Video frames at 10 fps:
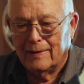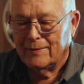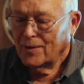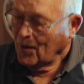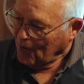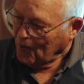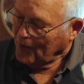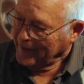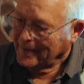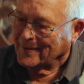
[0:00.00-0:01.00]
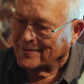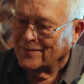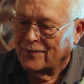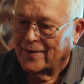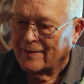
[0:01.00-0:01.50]
No, it
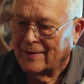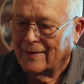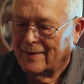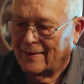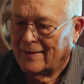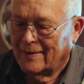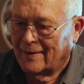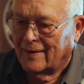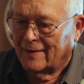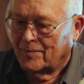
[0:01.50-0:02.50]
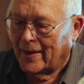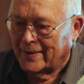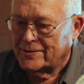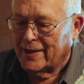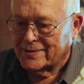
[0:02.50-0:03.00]
doesn't fit. Uh,
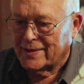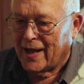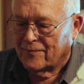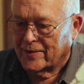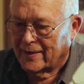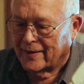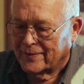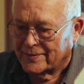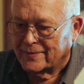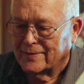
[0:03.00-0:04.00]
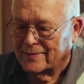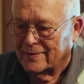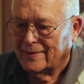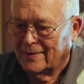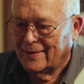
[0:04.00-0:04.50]
my chest cavity has
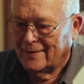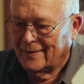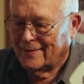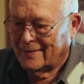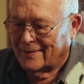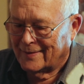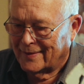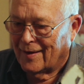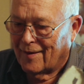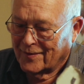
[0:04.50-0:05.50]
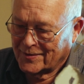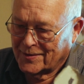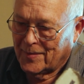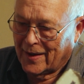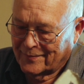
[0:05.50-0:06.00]
uh,
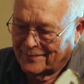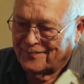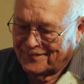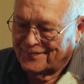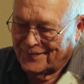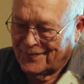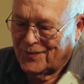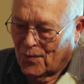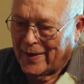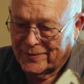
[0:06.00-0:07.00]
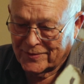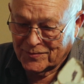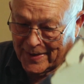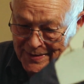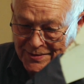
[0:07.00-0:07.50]
enlarged about twice
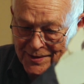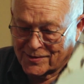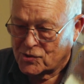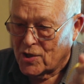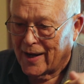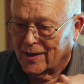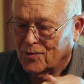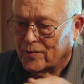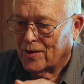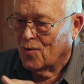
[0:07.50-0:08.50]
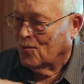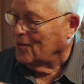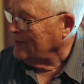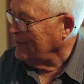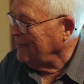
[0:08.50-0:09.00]
as much as this jacket would
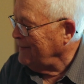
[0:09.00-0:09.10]
hold.